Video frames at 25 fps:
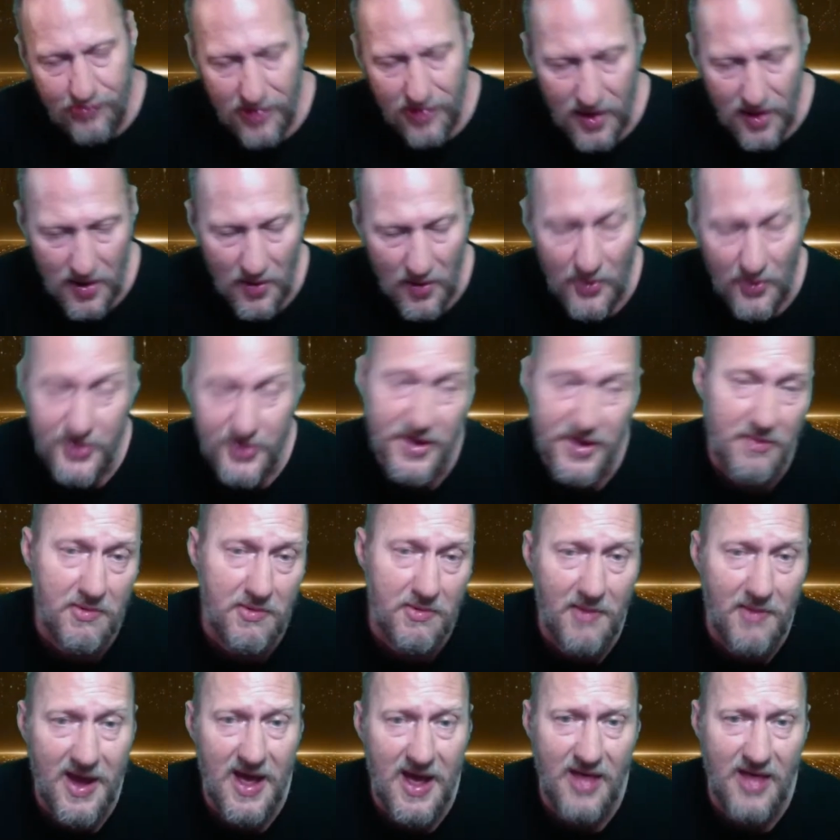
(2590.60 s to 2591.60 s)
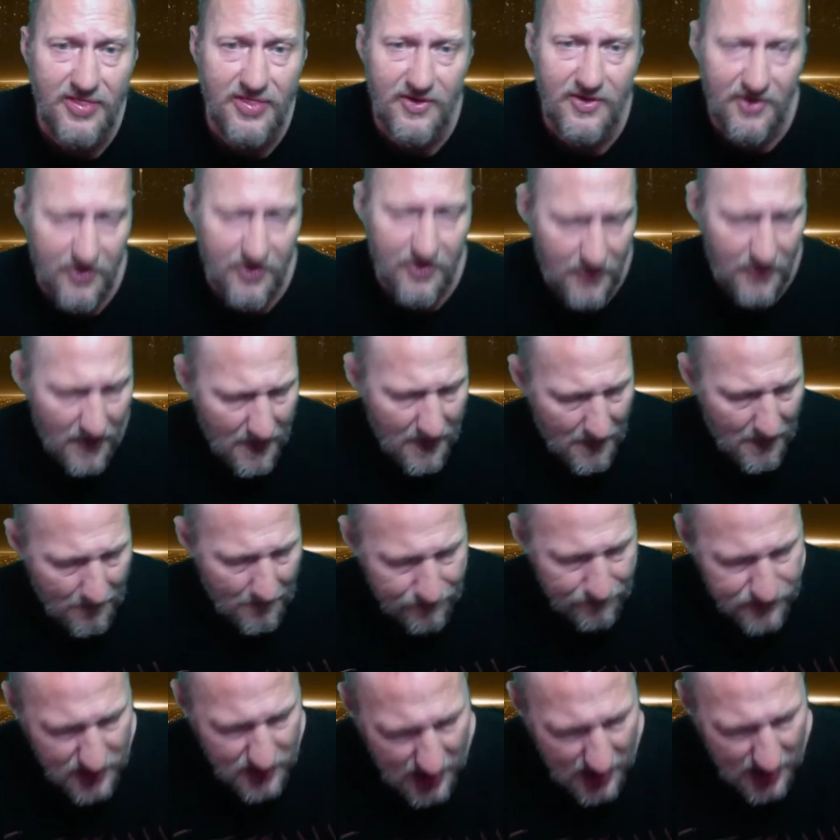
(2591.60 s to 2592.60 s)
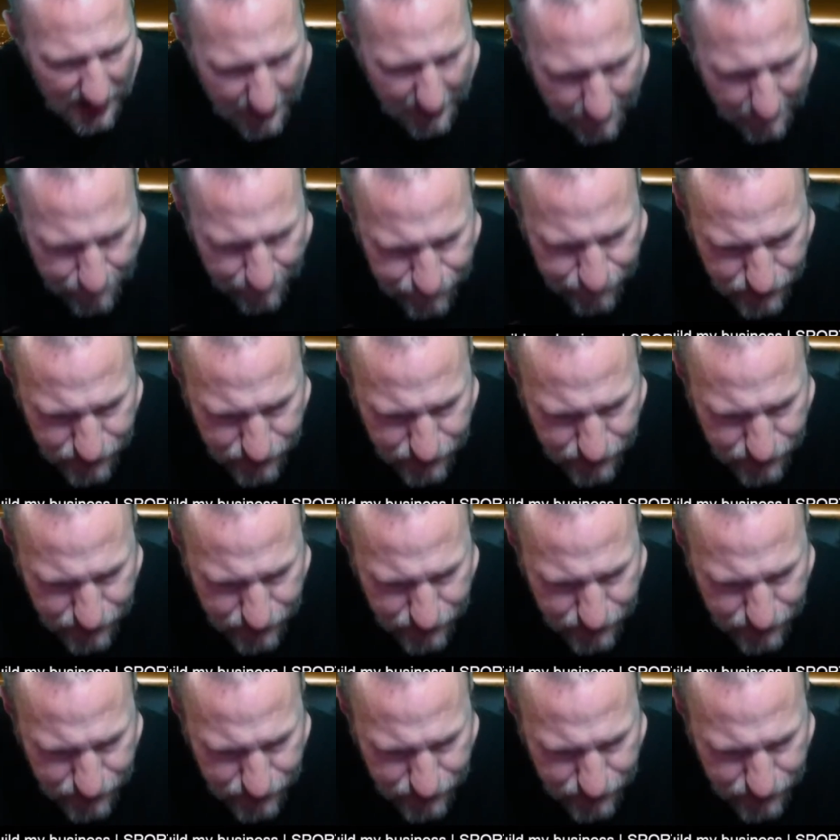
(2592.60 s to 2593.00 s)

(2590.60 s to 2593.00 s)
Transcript: Or some of my other, like,